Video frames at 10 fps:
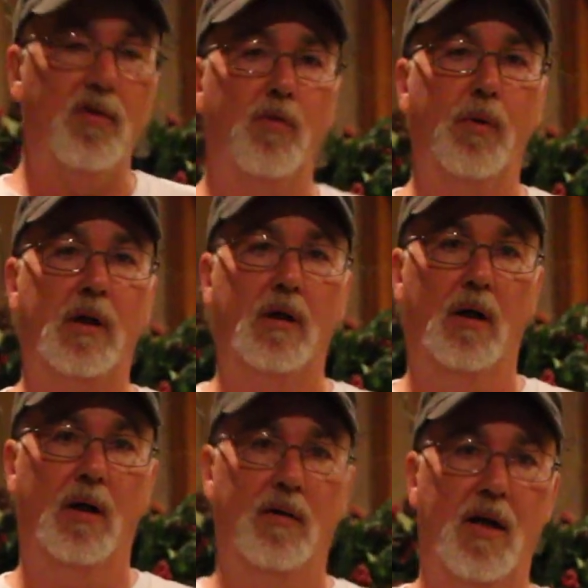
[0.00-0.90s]
as we
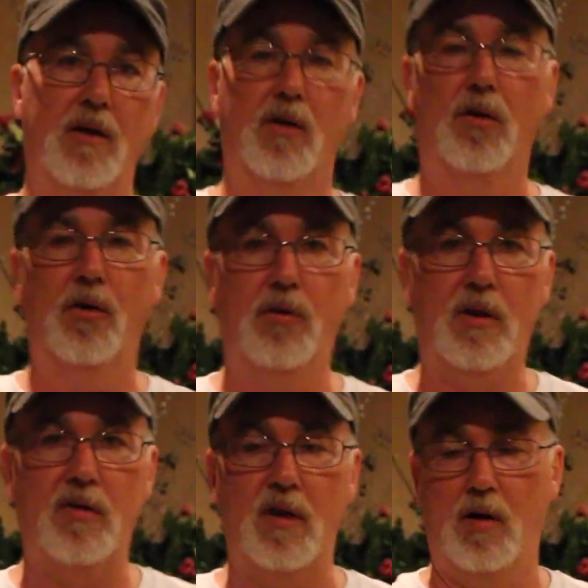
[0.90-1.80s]
as I conclude
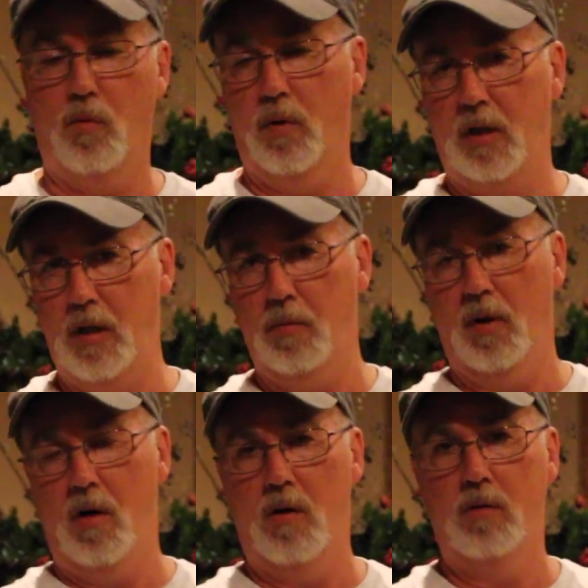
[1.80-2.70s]
this. I don't want to keep
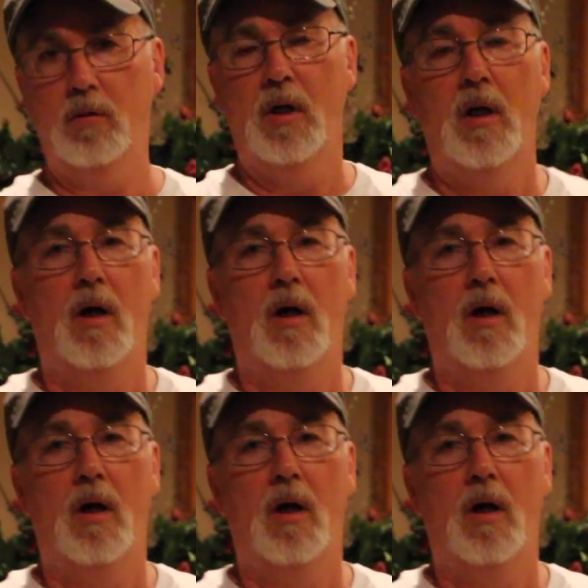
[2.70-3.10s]
along.